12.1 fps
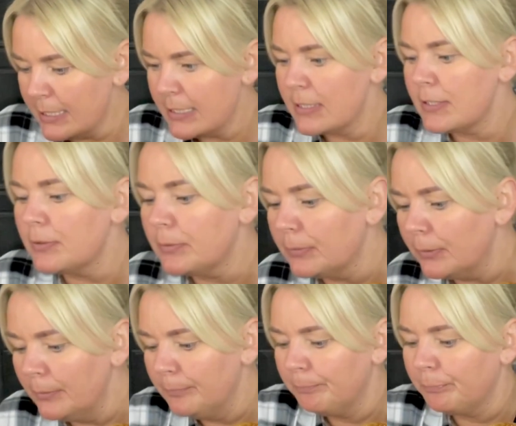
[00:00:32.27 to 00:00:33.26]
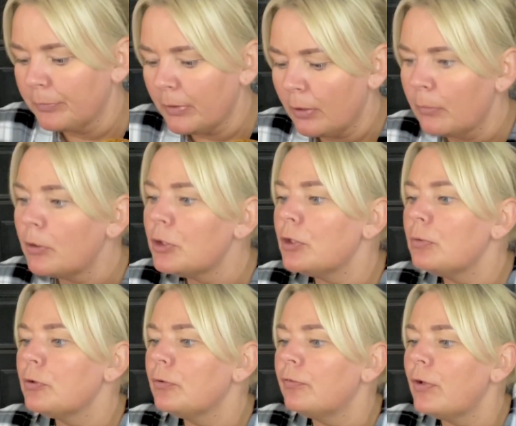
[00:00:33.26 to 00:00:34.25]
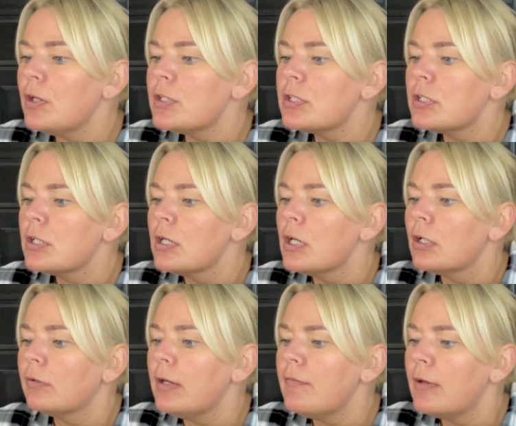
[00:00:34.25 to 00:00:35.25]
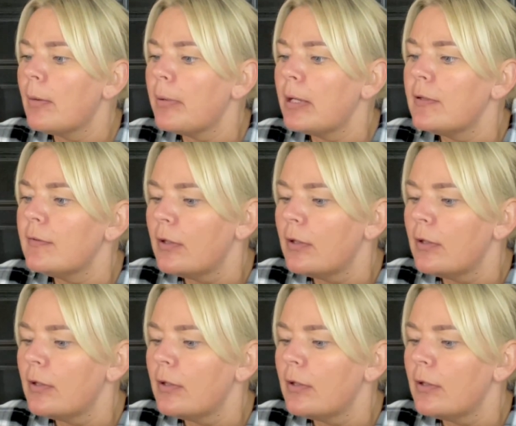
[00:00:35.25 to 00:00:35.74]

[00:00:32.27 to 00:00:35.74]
So, what do you do first? Gravy or peas?